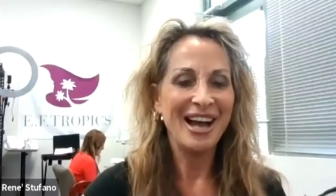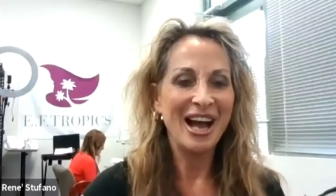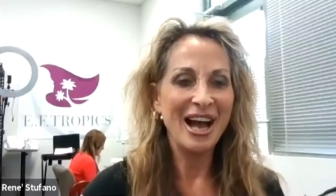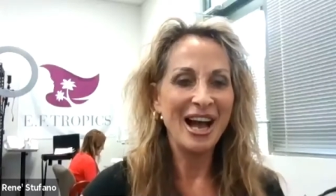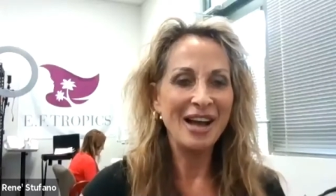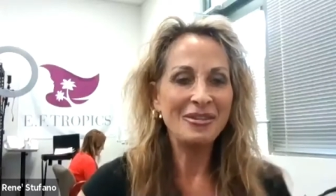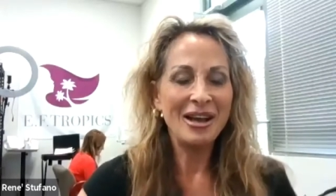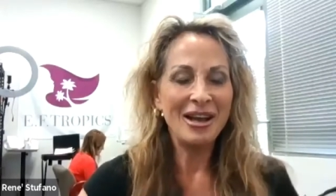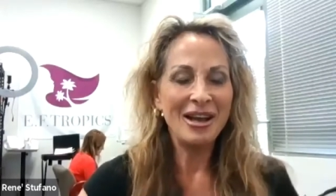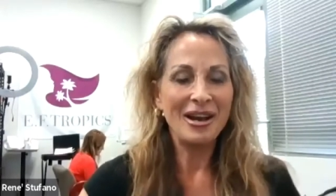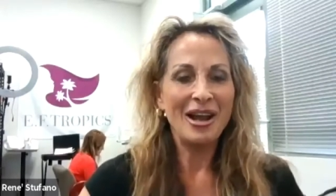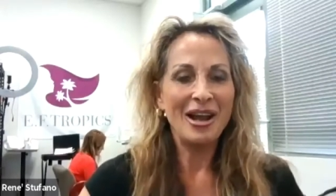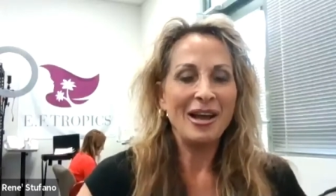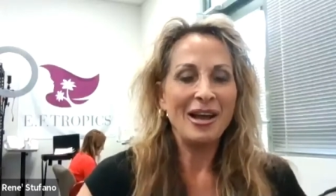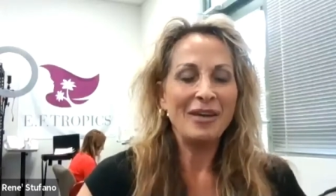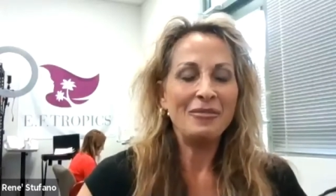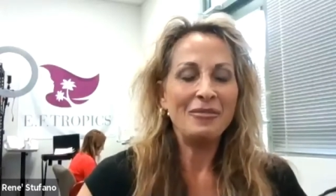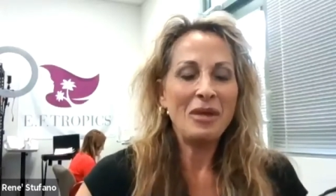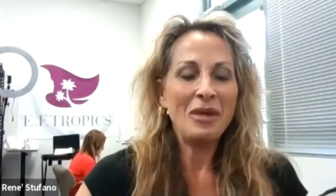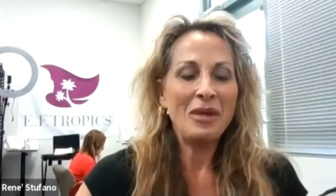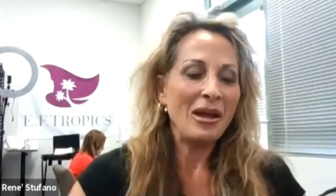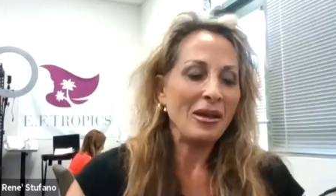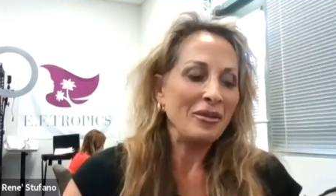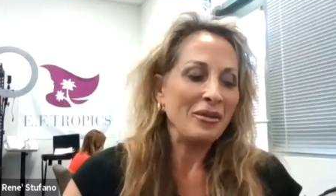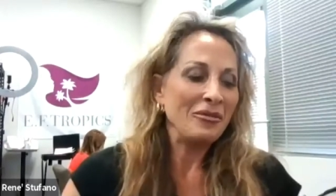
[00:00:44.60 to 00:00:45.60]

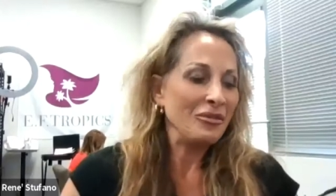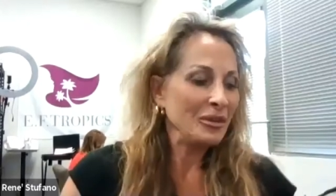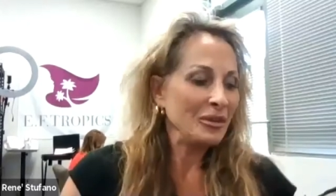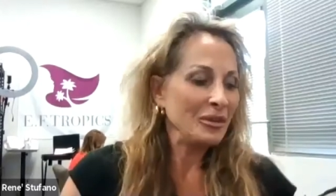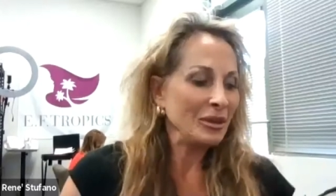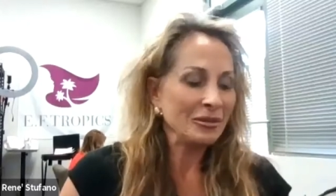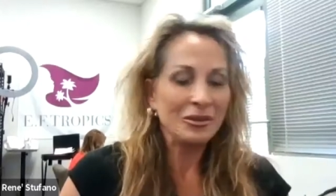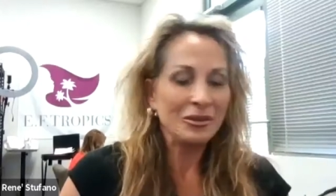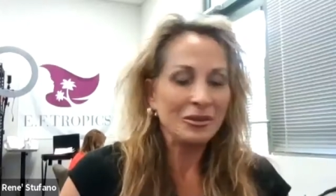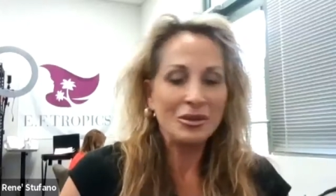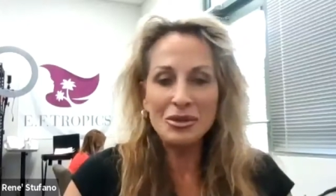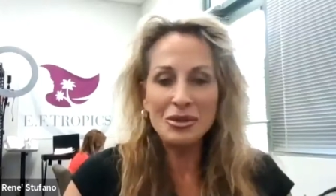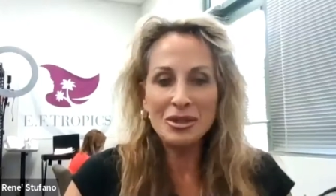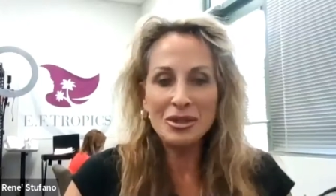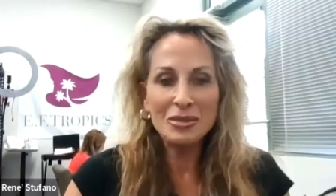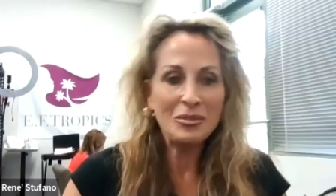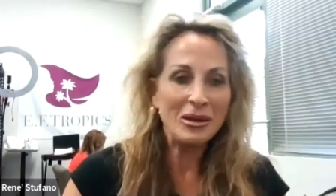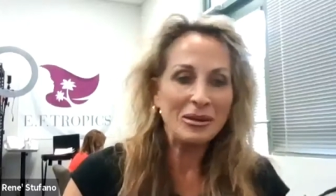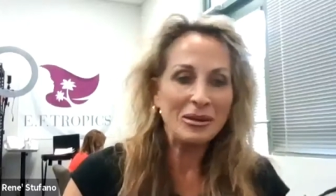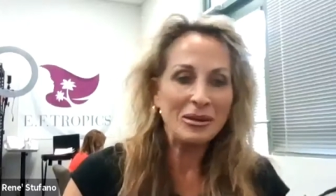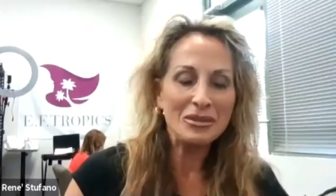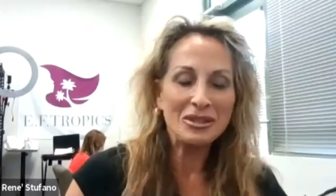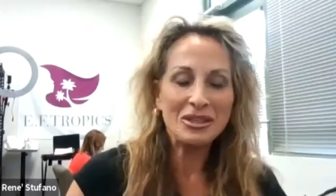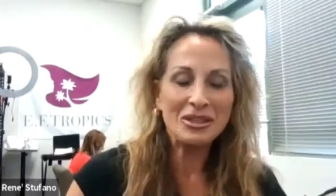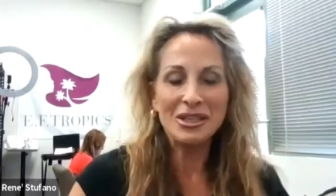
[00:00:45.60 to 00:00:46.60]
I feel
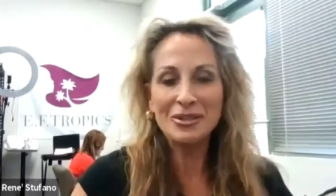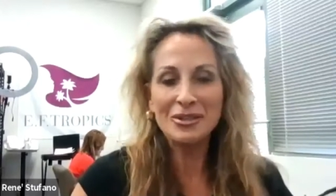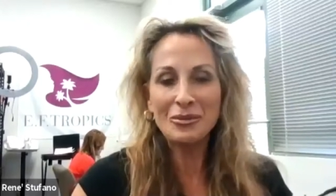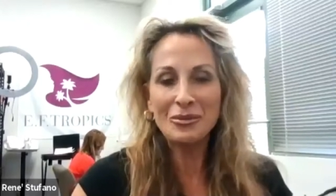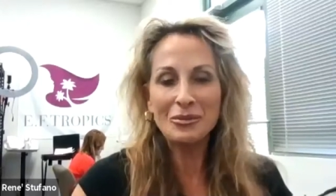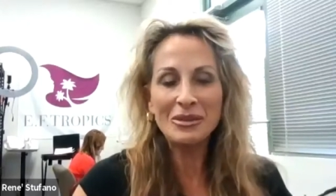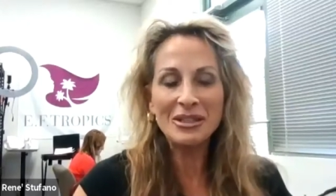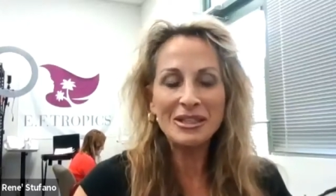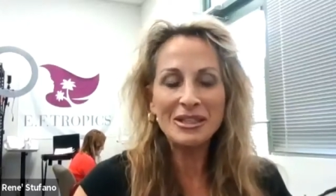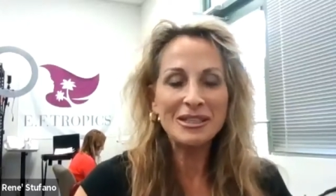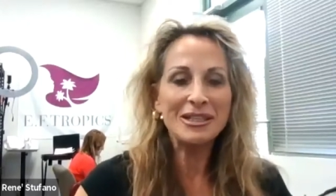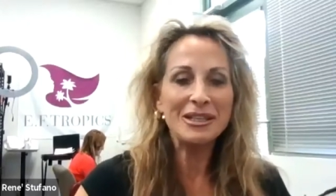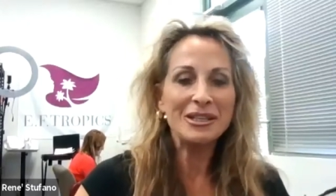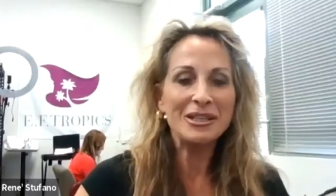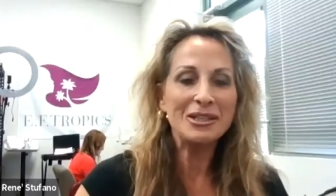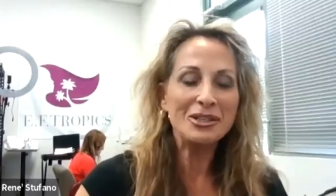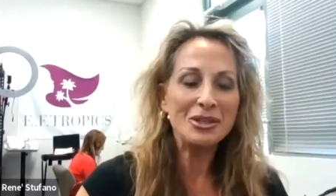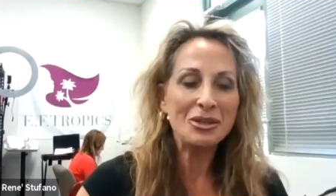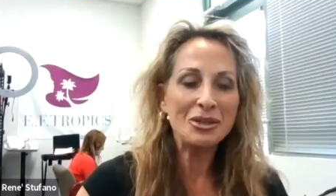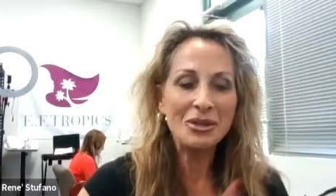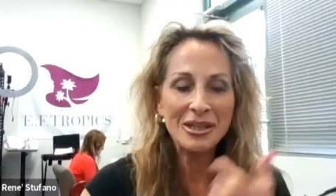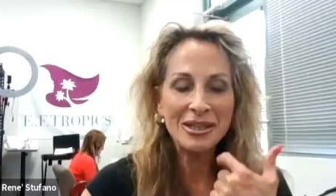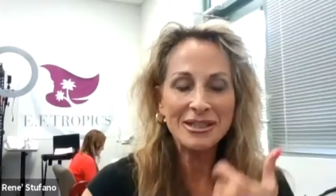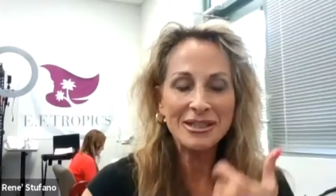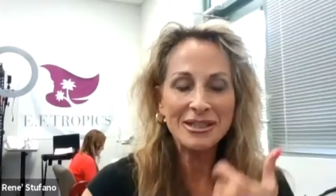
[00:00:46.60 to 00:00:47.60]
goosebumps just from listening to
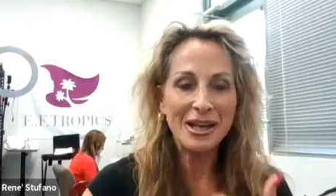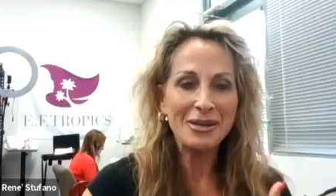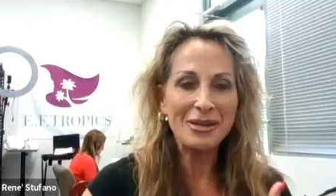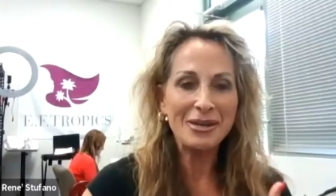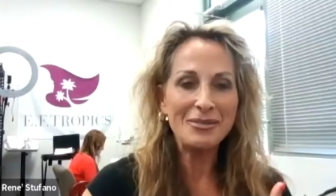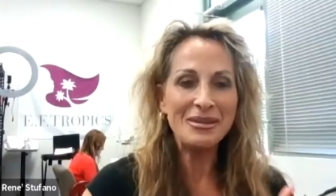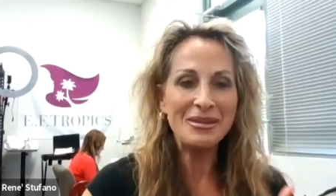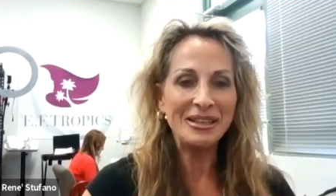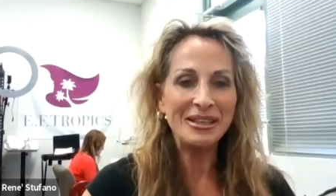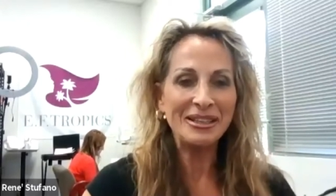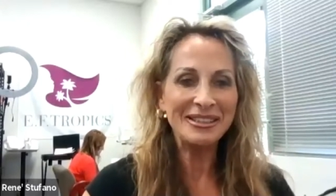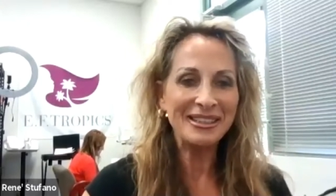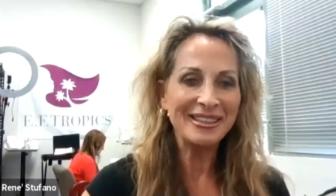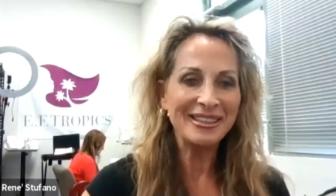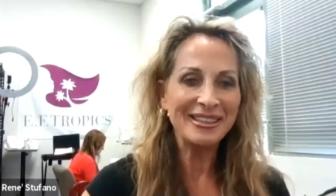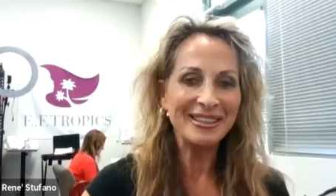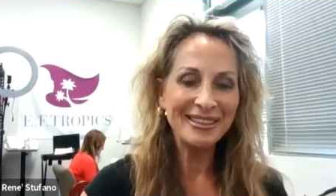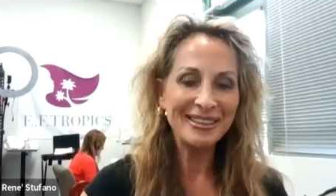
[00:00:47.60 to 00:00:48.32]
your excitement.